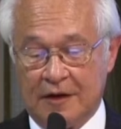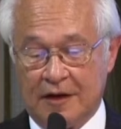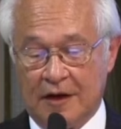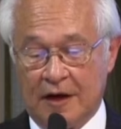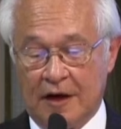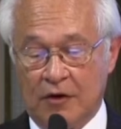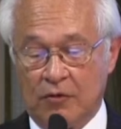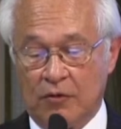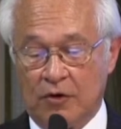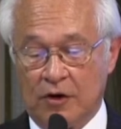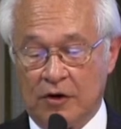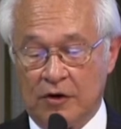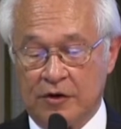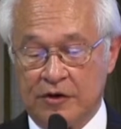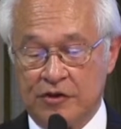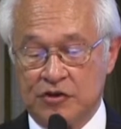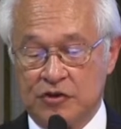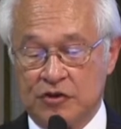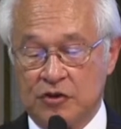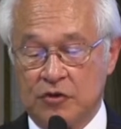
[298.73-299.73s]
our role
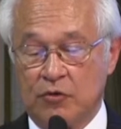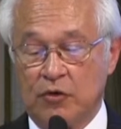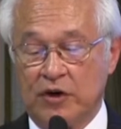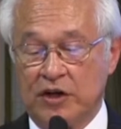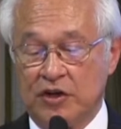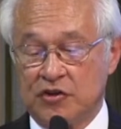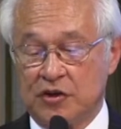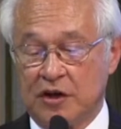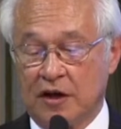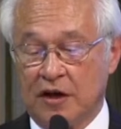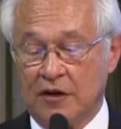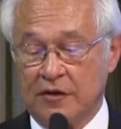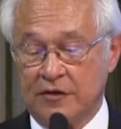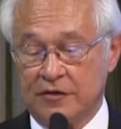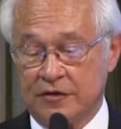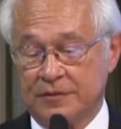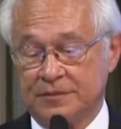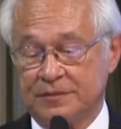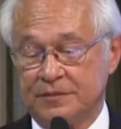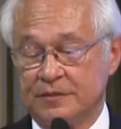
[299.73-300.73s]
is to reach
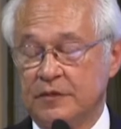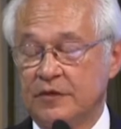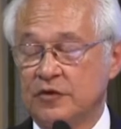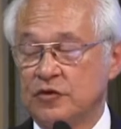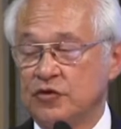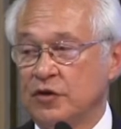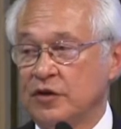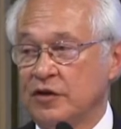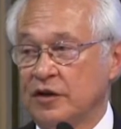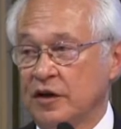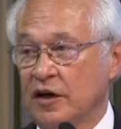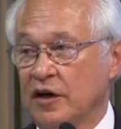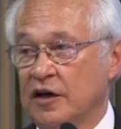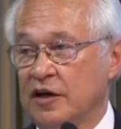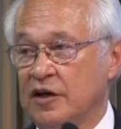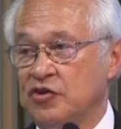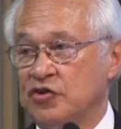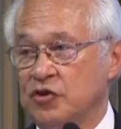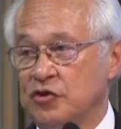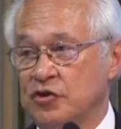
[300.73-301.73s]
out, to
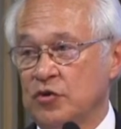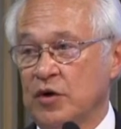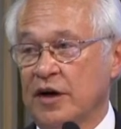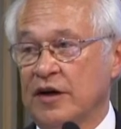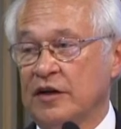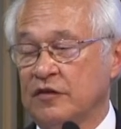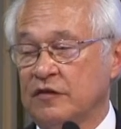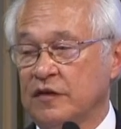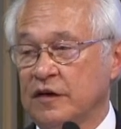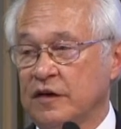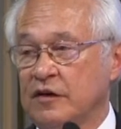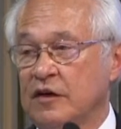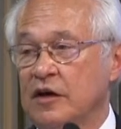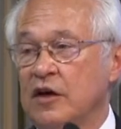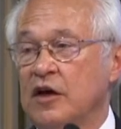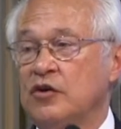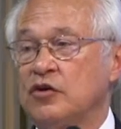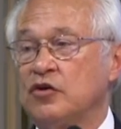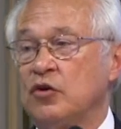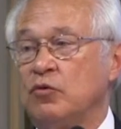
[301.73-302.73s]
engage and to activate.
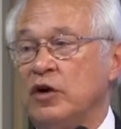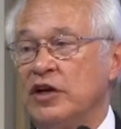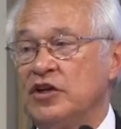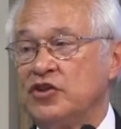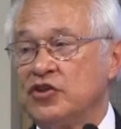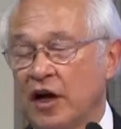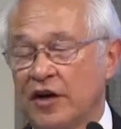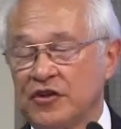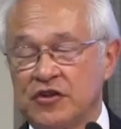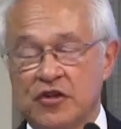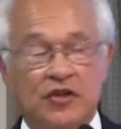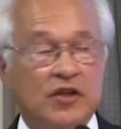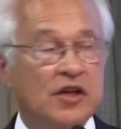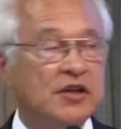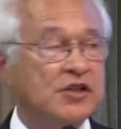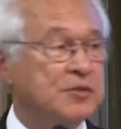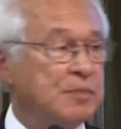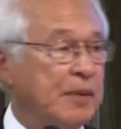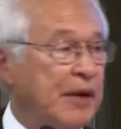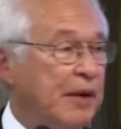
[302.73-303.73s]
To reach out to those